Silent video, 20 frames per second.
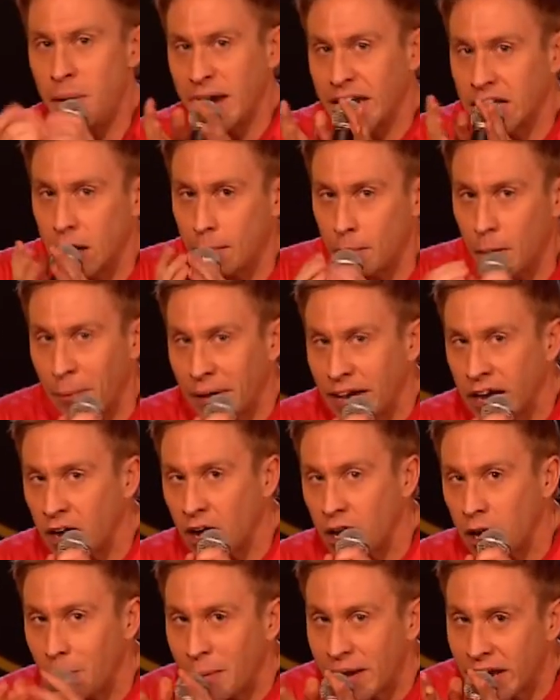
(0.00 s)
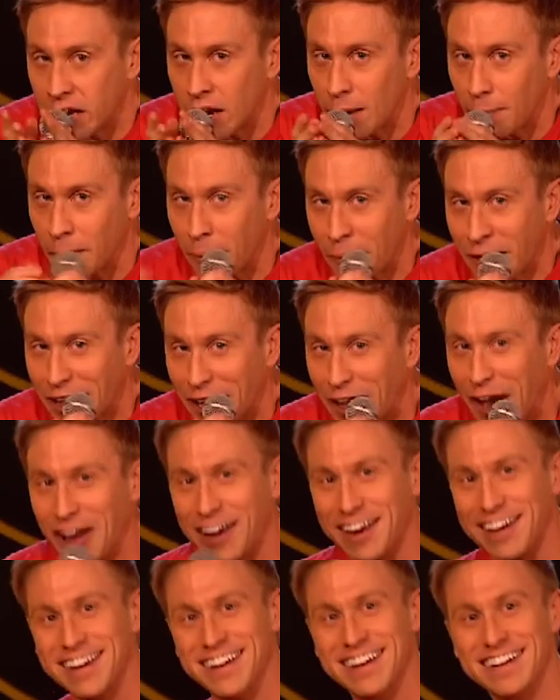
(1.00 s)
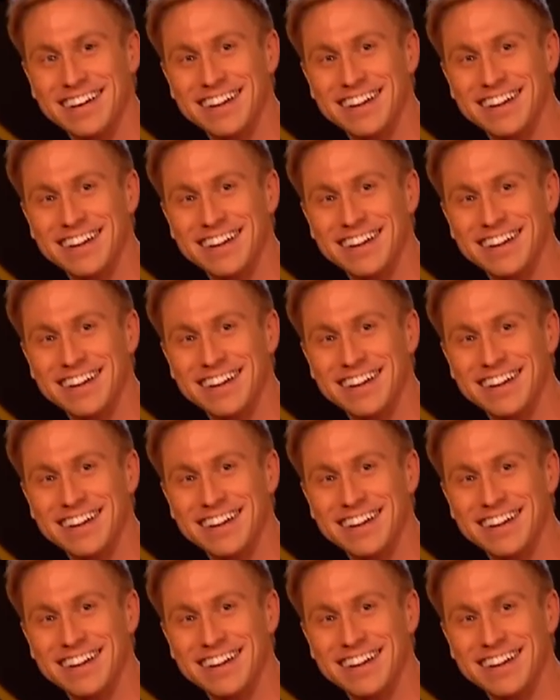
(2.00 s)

Pick a number, pick a colour, pick a number, pick a colour.